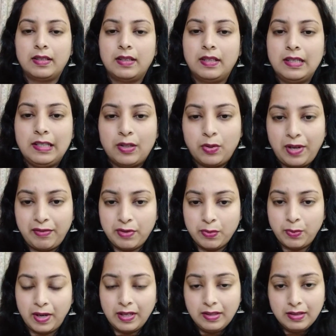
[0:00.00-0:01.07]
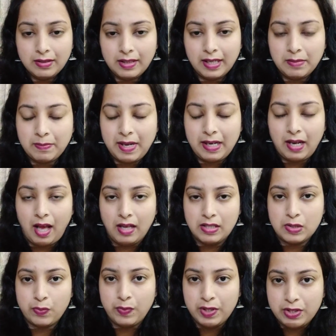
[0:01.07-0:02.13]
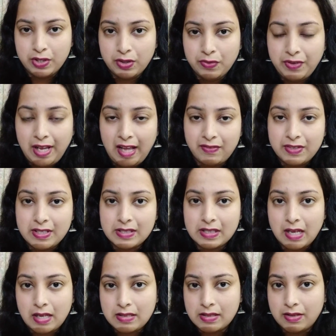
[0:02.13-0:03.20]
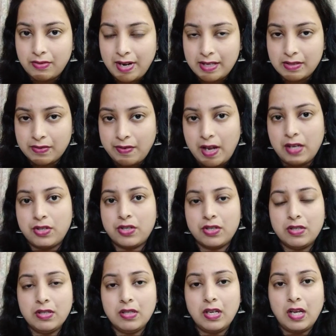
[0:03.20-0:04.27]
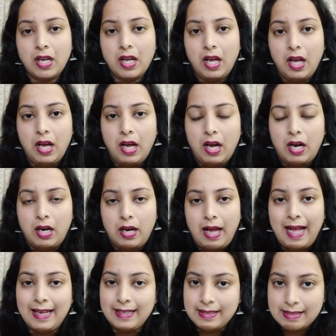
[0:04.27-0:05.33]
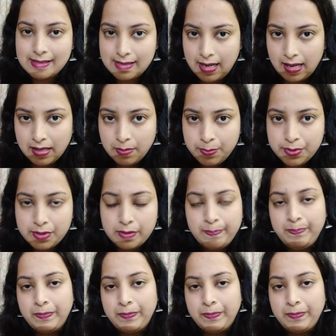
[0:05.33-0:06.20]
Hello everyone. In my last video we have discussed the reservation and its types.